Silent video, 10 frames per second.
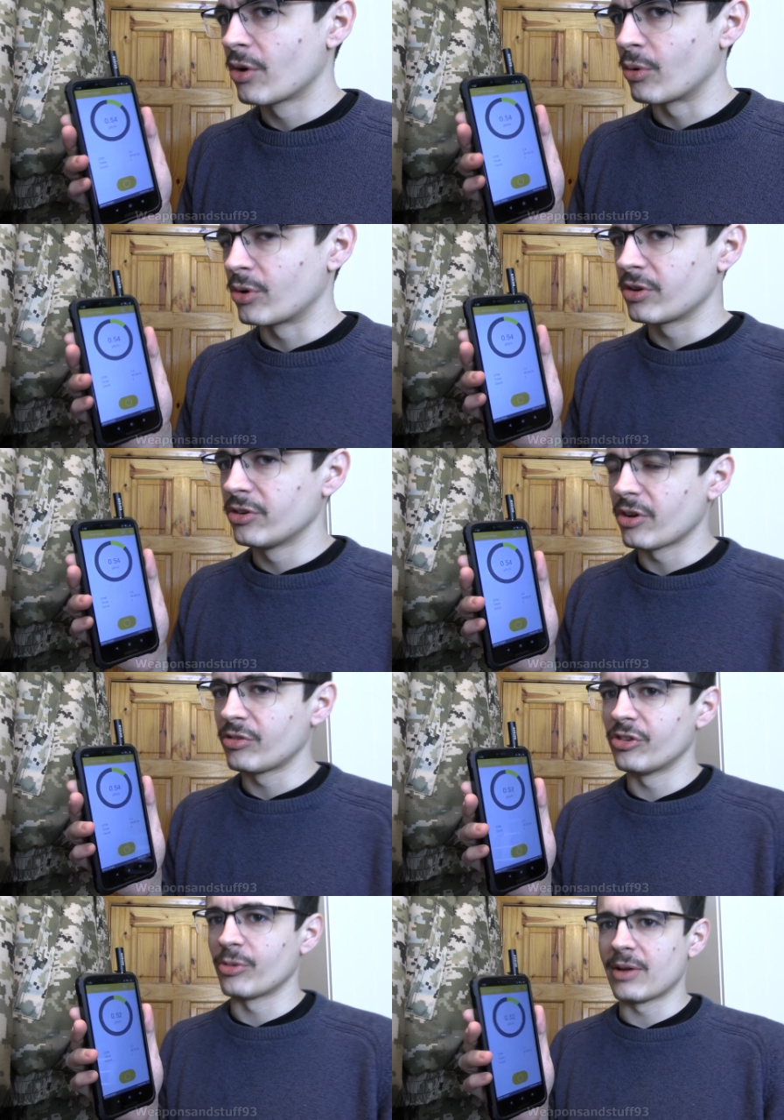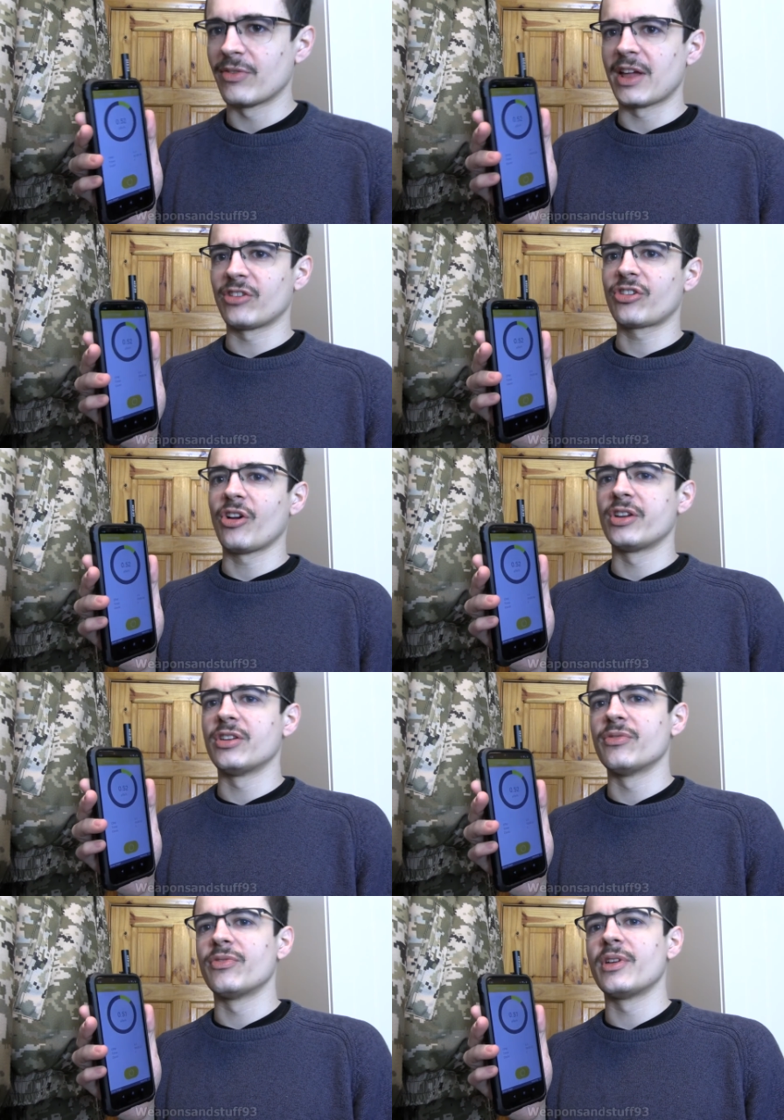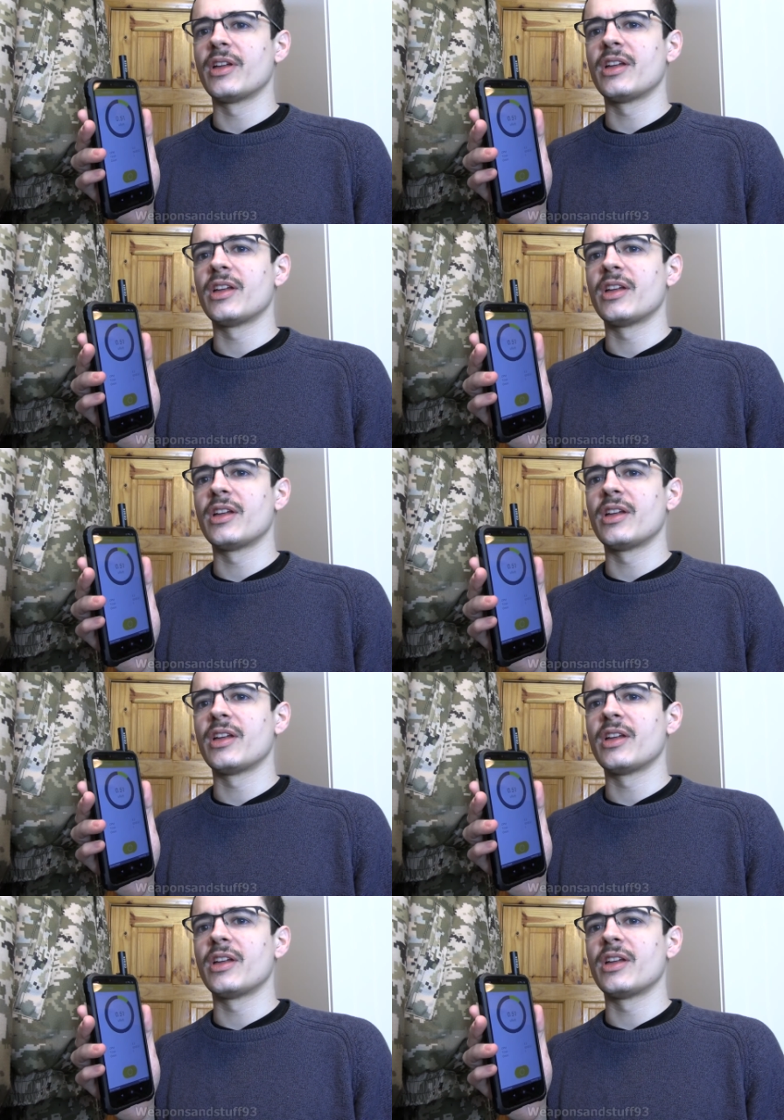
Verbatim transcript: Rontgen doses or whatever, that's kind of